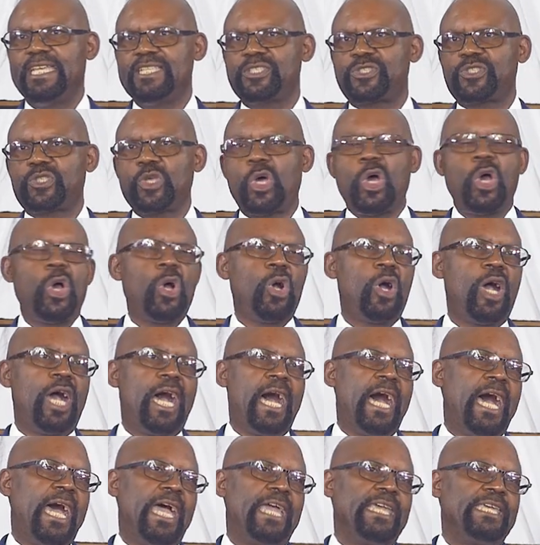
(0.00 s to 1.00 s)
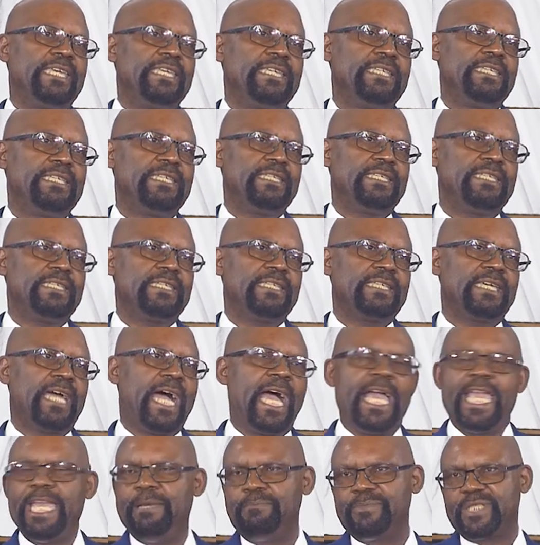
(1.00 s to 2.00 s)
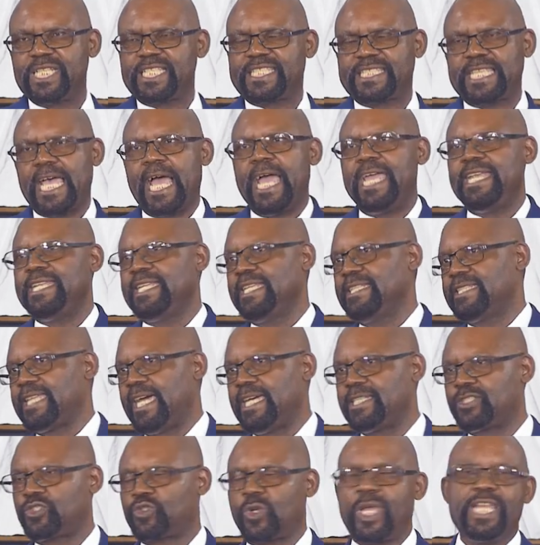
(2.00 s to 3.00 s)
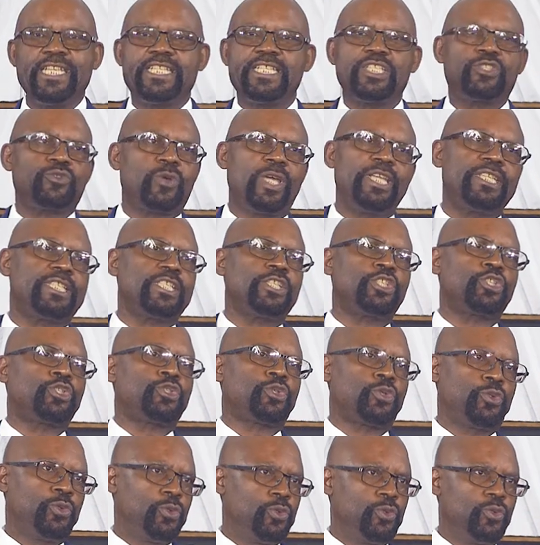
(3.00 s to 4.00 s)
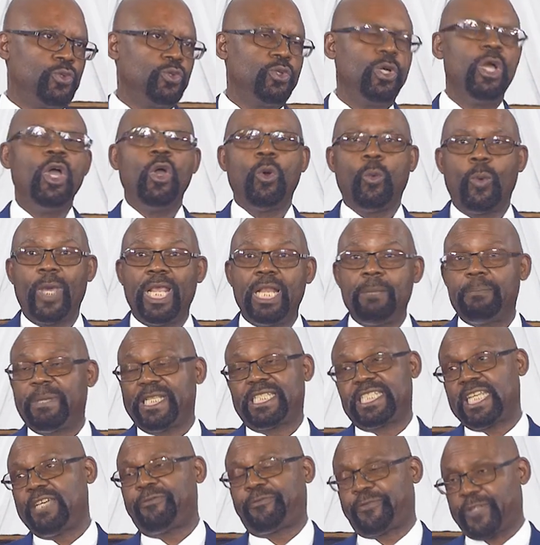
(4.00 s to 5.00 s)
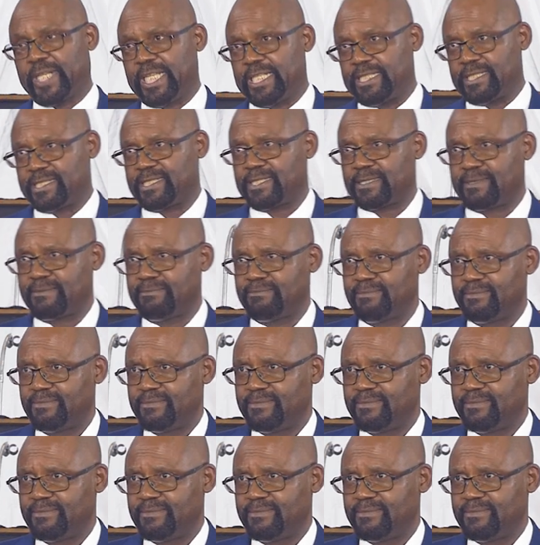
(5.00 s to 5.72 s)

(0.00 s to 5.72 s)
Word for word: And so I, I am deciding that 2022 will be different.